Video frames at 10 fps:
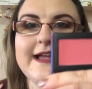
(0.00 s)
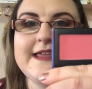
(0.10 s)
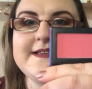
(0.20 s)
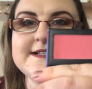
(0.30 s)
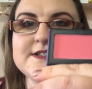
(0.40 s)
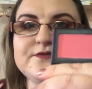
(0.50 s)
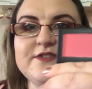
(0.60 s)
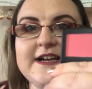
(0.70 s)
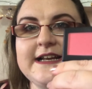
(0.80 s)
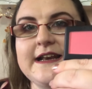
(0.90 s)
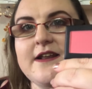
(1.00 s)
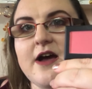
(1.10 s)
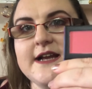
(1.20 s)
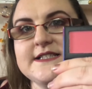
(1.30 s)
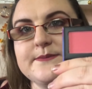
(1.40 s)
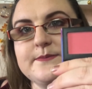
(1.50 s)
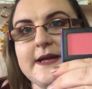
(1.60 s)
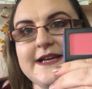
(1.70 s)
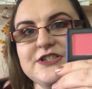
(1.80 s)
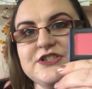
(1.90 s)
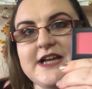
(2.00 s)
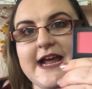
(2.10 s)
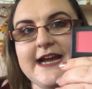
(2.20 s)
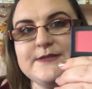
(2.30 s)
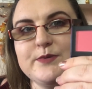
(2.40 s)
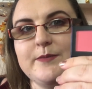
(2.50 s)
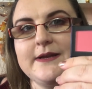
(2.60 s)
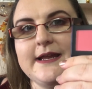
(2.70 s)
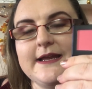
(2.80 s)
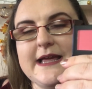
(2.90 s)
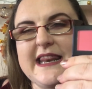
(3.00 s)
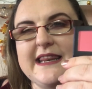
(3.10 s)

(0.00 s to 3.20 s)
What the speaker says: And this is a really nice pink shade, probably a